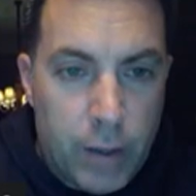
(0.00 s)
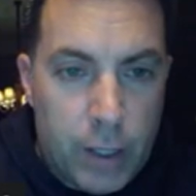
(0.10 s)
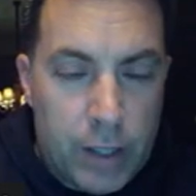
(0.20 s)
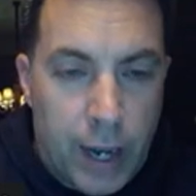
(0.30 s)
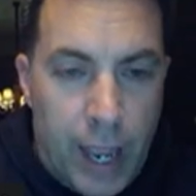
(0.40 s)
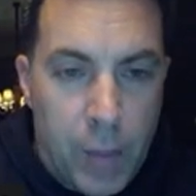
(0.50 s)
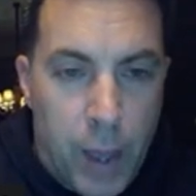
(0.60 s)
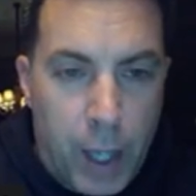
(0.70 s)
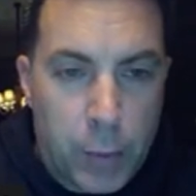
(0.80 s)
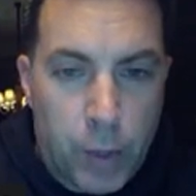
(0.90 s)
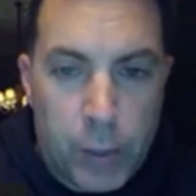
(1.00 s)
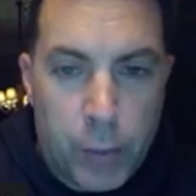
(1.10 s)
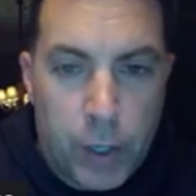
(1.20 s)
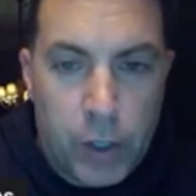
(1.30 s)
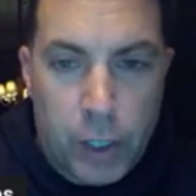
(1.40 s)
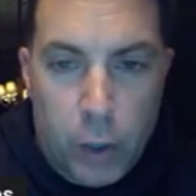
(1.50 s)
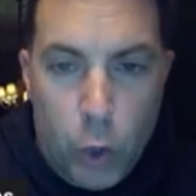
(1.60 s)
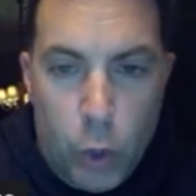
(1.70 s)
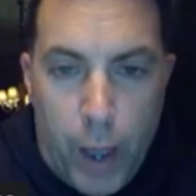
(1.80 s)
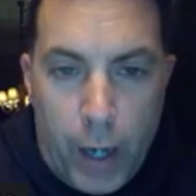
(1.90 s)
He's that apex plus player. See
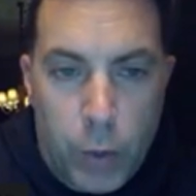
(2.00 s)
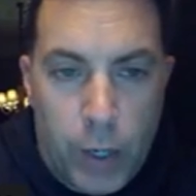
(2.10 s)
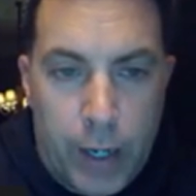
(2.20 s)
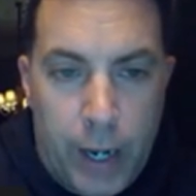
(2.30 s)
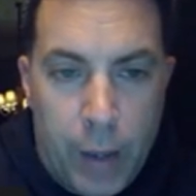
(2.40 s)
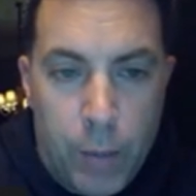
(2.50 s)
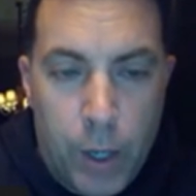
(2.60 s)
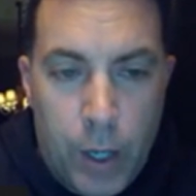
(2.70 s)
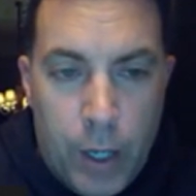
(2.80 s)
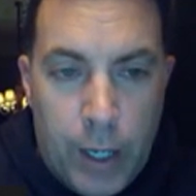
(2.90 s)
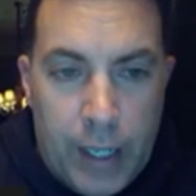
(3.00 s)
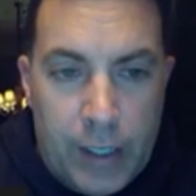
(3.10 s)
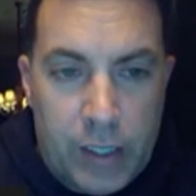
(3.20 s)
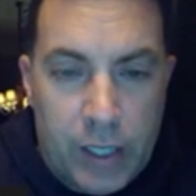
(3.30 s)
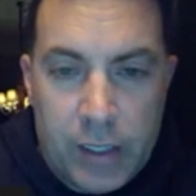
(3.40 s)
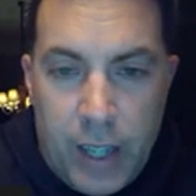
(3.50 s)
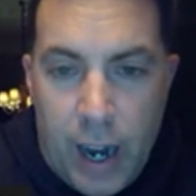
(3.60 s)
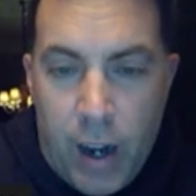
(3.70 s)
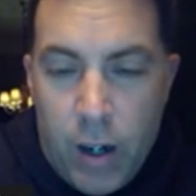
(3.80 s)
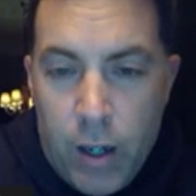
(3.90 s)
quarterbacks reading him. He sits
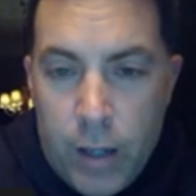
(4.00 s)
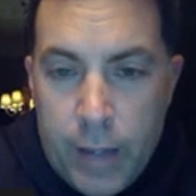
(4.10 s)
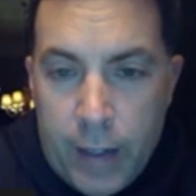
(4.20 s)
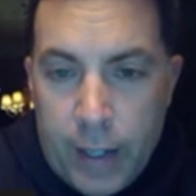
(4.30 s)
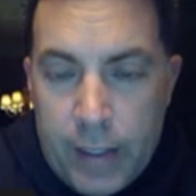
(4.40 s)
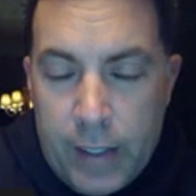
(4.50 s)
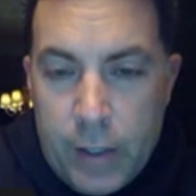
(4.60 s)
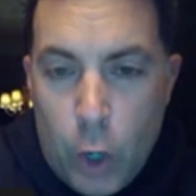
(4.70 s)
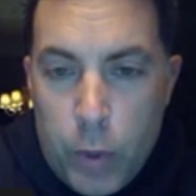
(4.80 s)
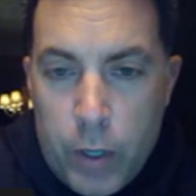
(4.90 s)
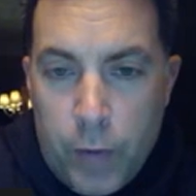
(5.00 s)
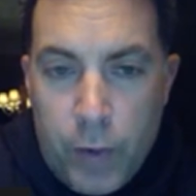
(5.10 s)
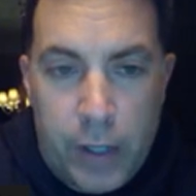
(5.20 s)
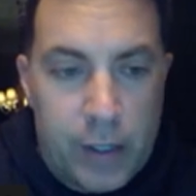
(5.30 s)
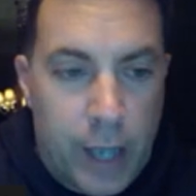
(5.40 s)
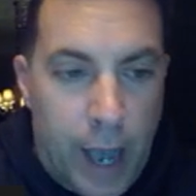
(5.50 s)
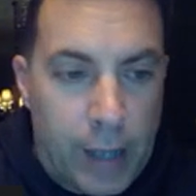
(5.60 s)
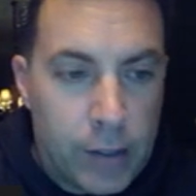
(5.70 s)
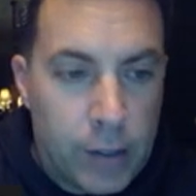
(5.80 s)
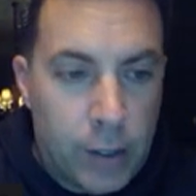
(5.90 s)
there. That lets us opens up for these
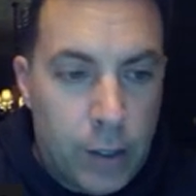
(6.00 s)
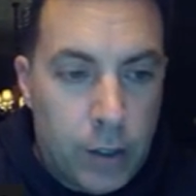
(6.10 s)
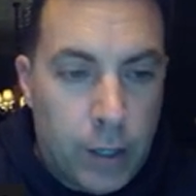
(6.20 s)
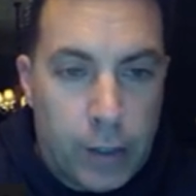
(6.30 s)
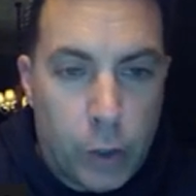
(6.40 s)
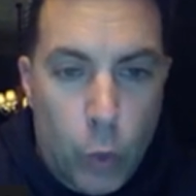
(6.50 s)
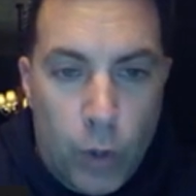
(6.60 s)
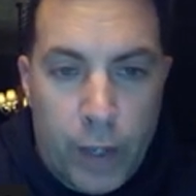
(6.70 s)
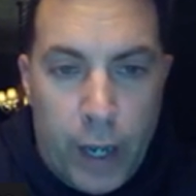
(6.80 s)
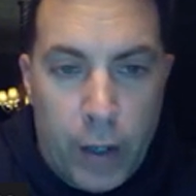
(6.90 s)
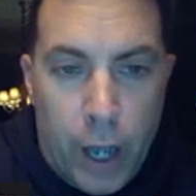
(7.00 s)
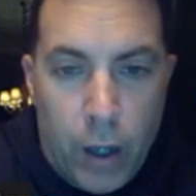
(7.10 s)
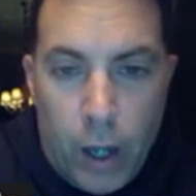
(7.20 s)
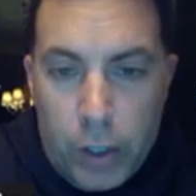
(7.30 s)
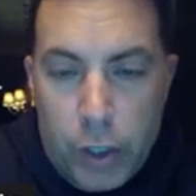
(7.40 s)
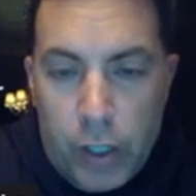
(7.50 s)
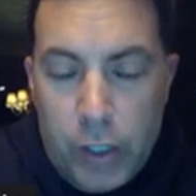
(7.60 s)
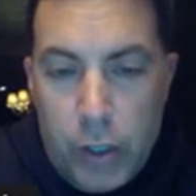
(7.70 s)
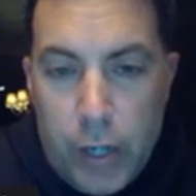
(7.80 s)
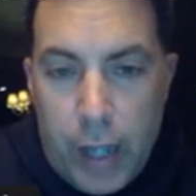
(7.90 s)
guys. Okay, so one thing I'll, I'll stress to
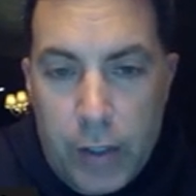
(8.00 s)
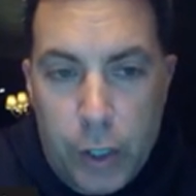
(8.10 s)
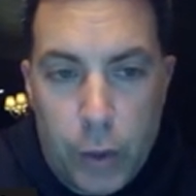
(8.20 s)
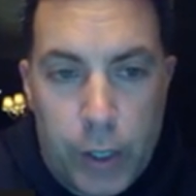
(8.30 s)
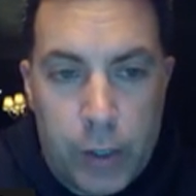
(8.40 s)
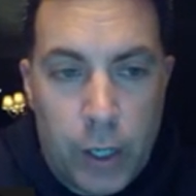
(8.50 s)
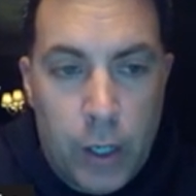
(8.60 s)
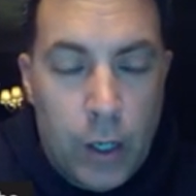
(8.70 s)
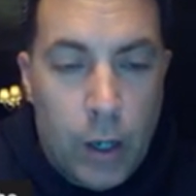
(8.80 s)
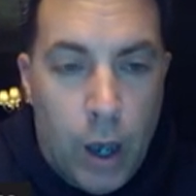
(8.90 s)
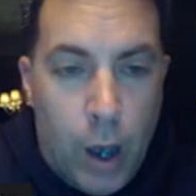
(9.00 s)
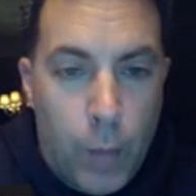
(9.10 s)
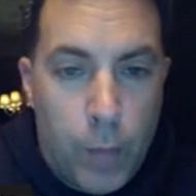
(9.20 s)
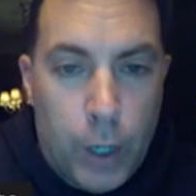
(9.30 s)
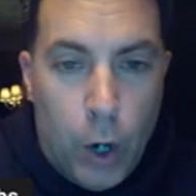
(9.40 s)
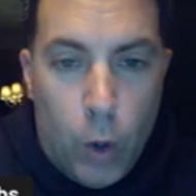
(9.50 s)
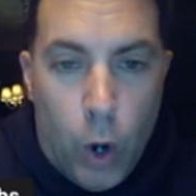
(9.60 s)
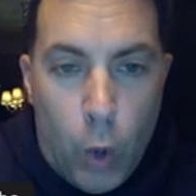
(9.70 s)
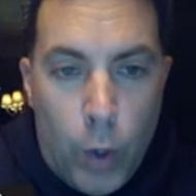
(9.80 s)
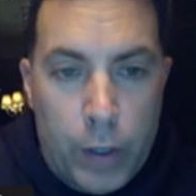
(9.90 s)
you guys too is, um, you know,
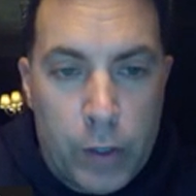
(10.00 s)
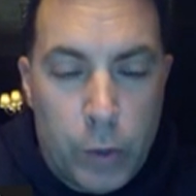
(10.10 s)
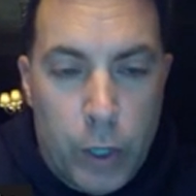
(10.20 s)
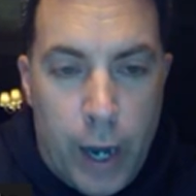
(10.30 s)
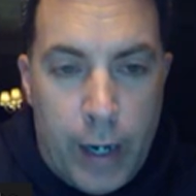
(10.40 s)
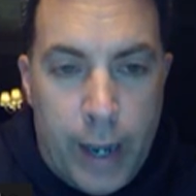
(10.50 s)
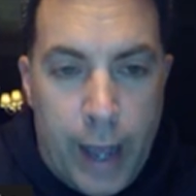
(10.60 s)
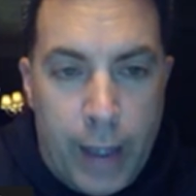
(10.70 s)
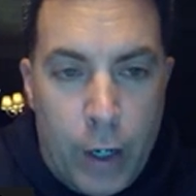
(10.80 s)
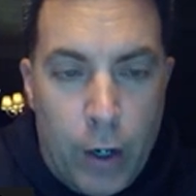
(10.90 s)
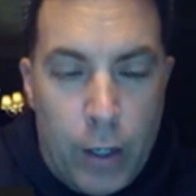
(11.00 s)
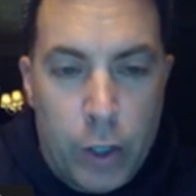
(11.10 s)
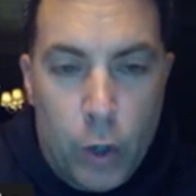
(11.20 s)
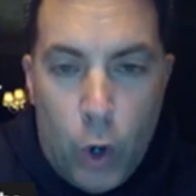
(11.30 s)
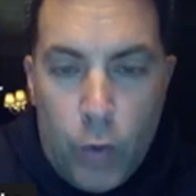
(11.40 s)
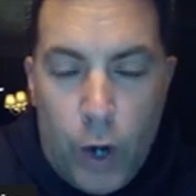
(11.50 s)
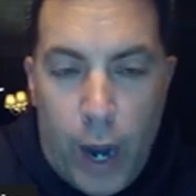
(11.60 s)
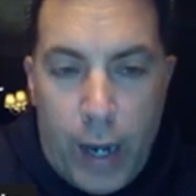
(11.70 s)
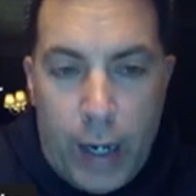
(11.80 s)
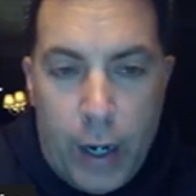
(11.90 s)
always any guy that you're, is your
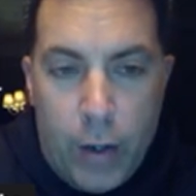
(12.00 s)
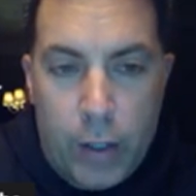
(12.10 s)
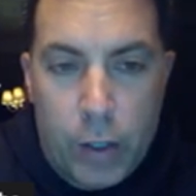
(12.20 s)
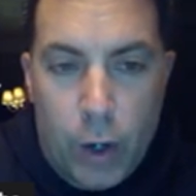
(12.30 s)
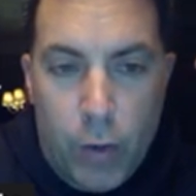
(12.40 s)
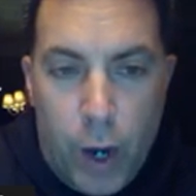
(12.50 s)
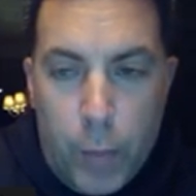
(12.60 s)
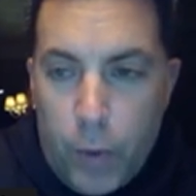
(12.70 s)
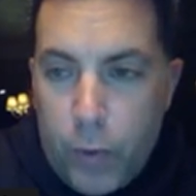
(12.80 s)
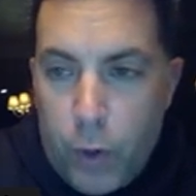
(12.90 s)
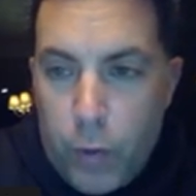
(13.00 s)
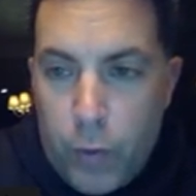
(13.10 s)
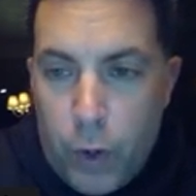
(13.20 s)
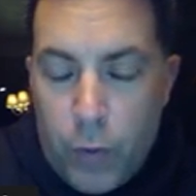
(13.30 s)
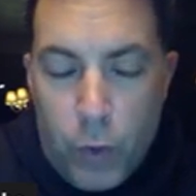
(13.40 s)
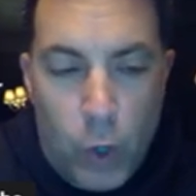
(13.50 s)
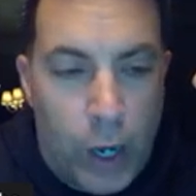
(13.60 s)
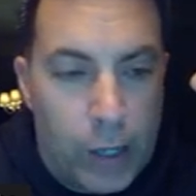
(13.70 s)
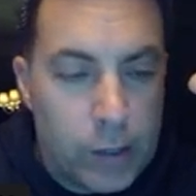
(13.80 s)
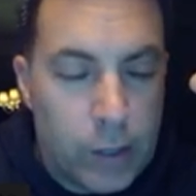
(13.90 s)
overhang here. This is our viper for for for
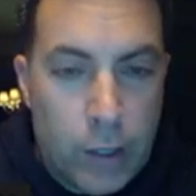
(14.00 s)
us.